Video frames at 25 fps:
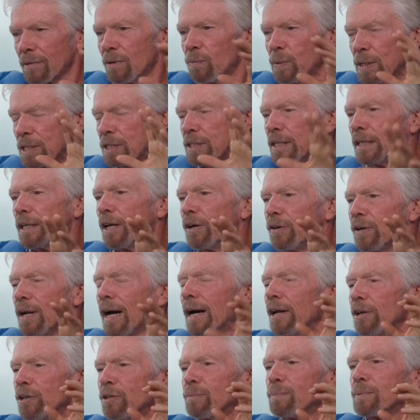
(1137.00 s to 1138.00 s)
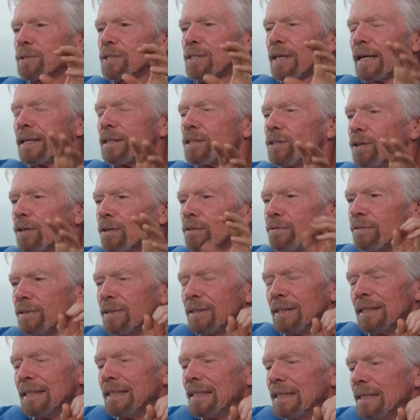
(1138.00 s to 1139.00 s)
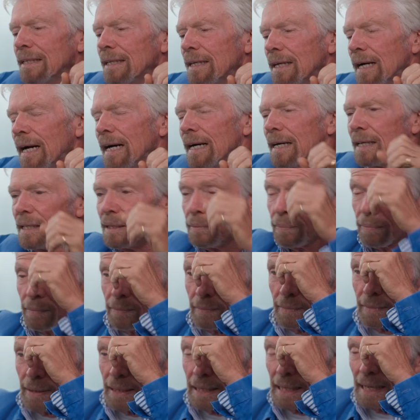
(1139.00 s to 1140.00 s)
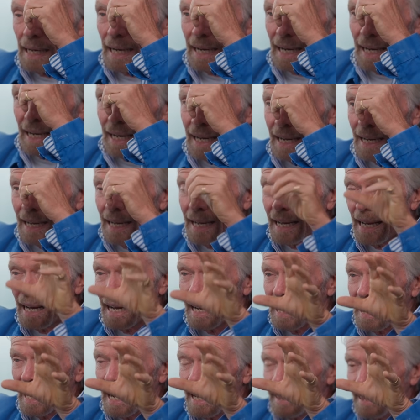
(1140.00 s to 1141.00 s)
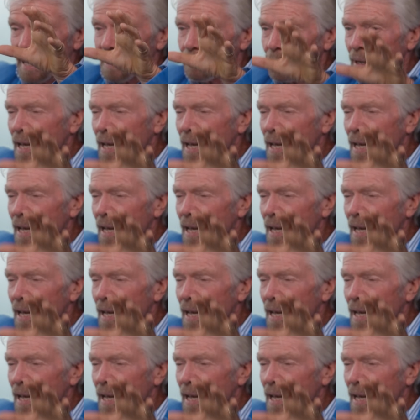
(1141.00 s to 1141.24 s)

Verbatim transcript: we still own 100% of. Um, uh, and then